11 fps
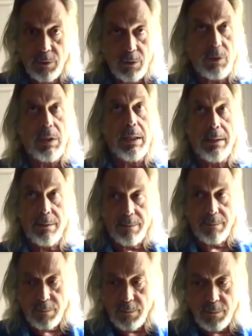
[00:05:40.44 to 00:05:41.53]
just got
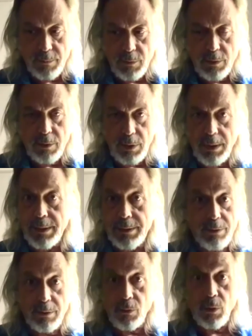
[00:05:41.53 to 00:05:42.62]
tons of
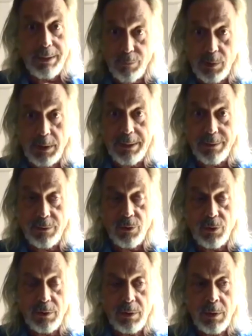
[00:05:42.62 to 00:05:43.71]
great players.
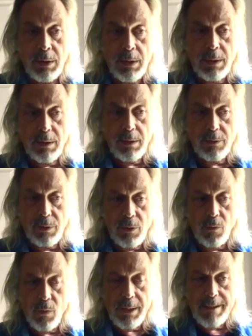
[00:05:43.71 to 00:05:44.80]

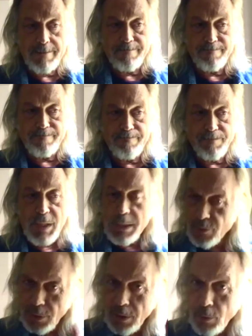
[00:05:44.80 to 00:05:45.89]
So,
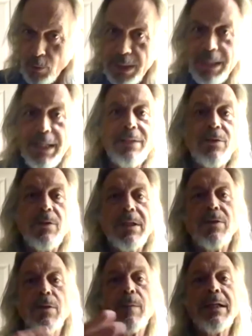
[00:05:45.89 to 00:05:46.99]
and then
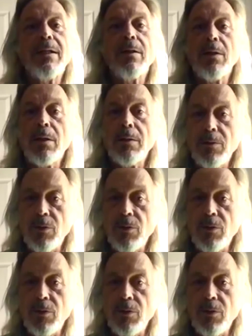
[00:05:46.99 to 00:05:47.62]
to make a long